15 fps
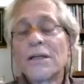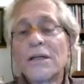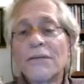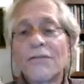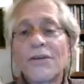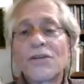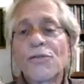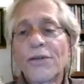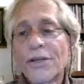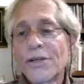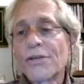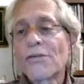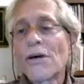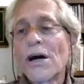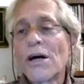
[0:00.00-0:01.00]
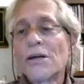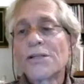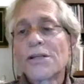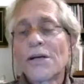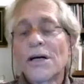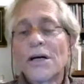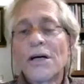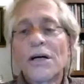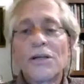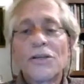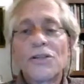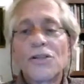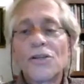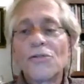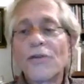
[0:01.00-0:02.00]
if it's within your heart,
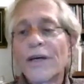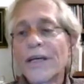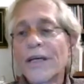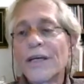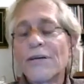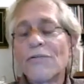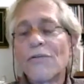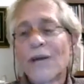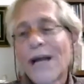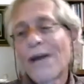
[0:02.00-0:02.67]
do what I